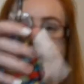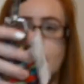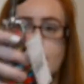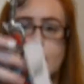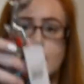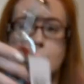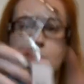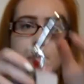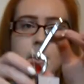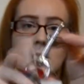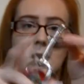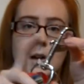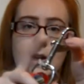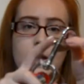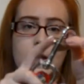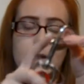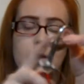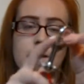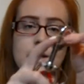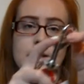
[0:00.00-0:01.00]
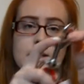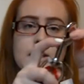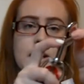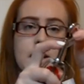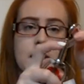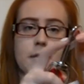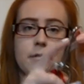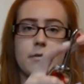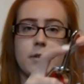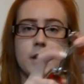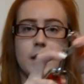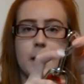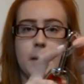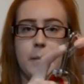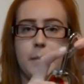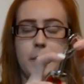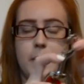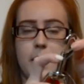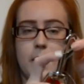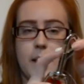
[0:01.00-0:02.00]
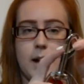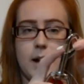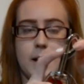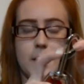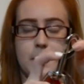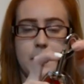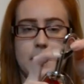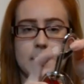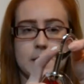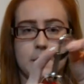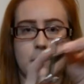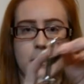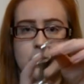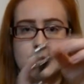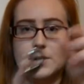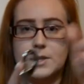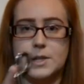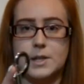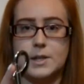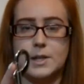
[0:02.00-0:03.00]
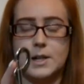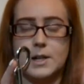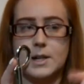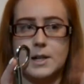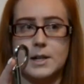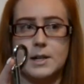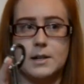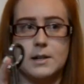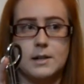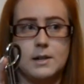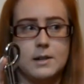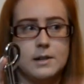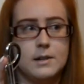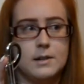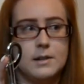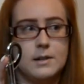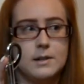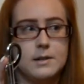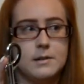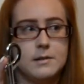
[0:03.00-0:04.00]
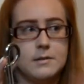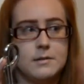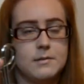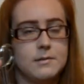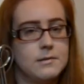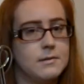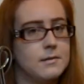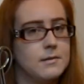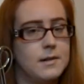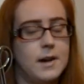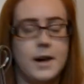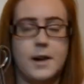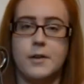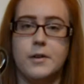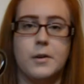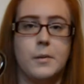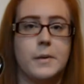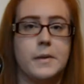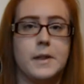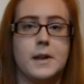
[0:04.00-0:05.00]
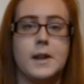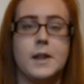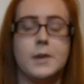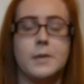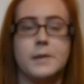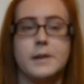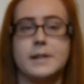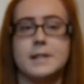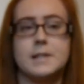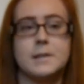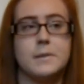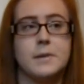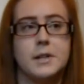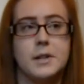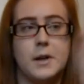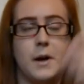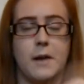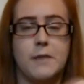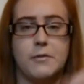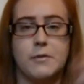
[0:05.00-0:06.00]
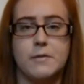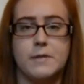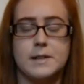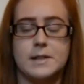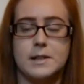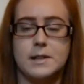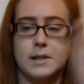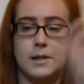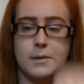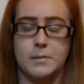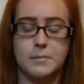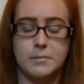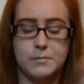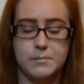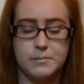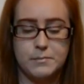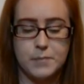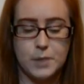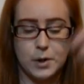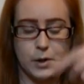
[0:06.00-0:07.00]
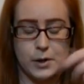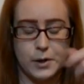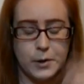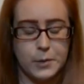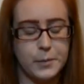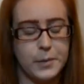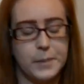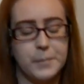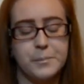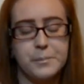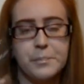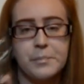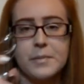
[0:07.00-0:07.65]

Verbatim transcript: Um, I like this kind of clip um, as opposed to the, I don't know what that other one is, the one that you have to physically pull it open,